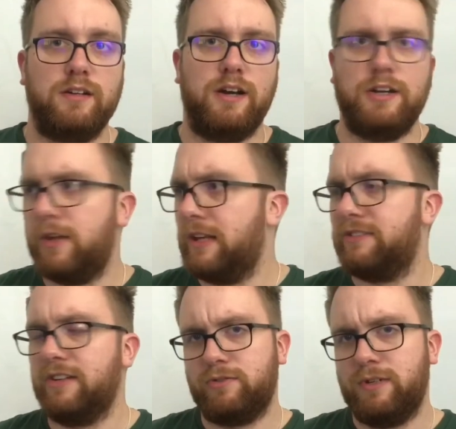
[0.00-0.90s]
I know that
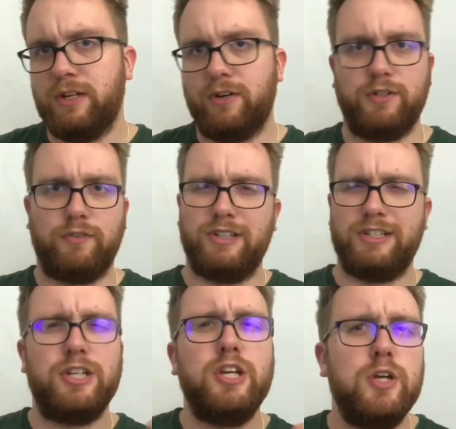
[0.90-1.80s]
sounds really odd. You've got
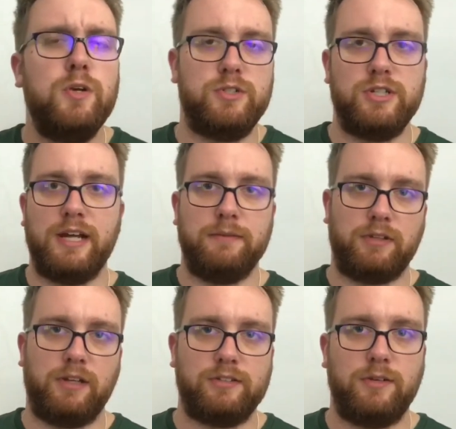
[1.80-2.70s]
these huge names
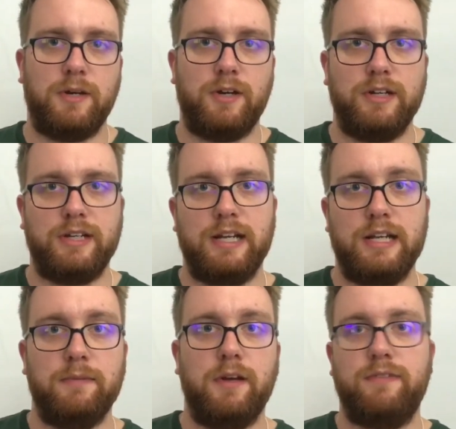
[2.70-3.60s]
like Tom Hardy and
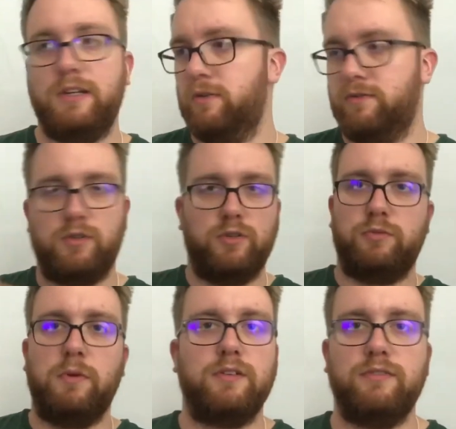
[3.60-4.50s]
Cillian Murphy, who of course
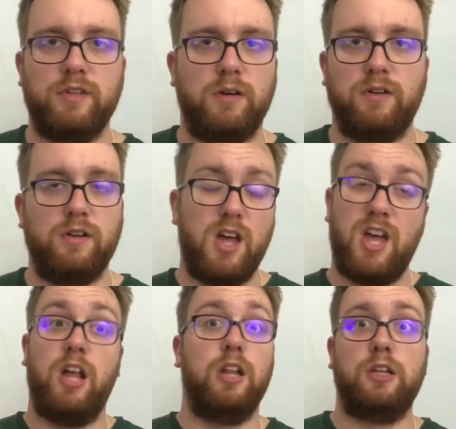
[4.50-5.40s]
worked with Nolan
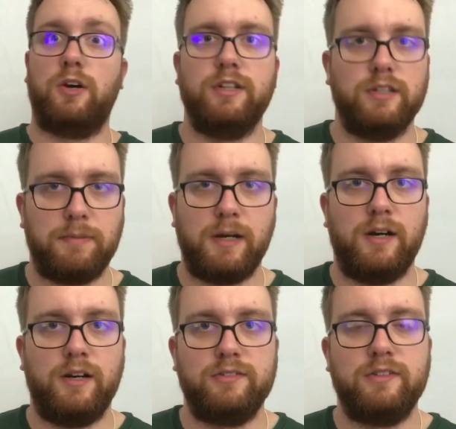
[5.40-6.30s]
a lot in the
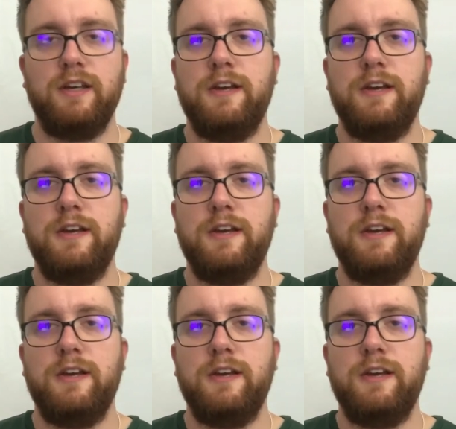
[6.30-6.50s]
past.